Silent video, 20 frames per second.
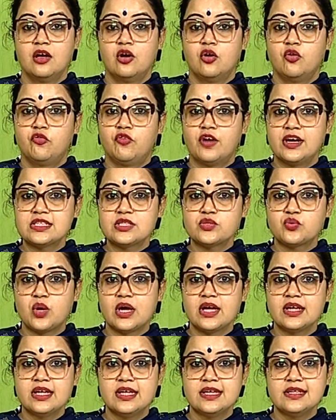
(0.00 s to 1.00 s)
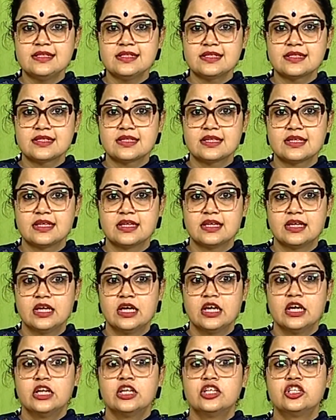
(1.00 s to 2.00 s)
First one is
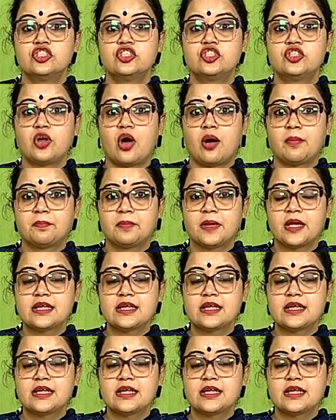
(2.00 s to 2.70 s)
topic